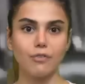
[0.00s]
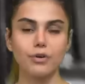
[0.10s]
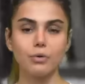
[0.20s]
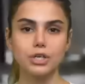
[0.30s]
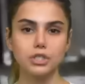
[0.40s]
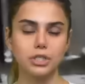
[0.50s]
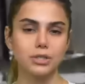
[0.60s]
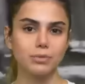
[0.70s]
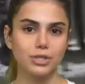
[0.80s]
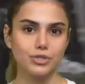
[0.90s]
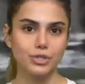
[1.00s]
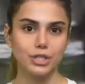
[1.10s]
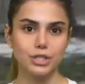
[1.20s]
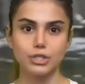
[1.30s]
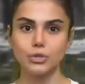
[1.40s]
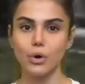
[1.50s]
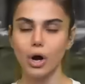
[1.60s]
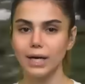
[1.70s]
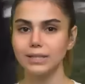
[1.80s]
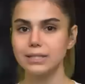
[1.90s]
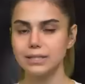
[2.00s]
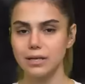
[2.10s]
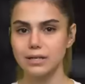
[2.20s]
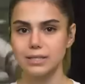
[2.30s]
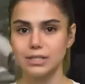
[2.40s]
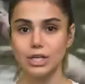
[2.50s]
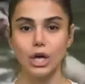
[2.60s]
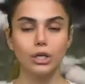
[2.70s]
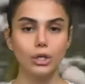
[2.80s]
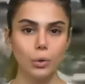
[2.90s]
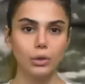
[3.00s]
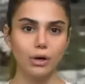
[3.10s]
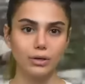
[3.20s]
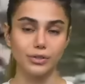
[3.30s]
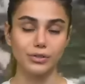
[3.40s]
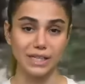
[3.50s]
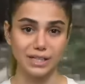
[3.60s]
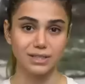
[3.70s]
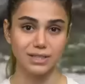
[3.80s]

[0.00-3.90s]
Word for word: of the Russian administration to hide these losses no longer yield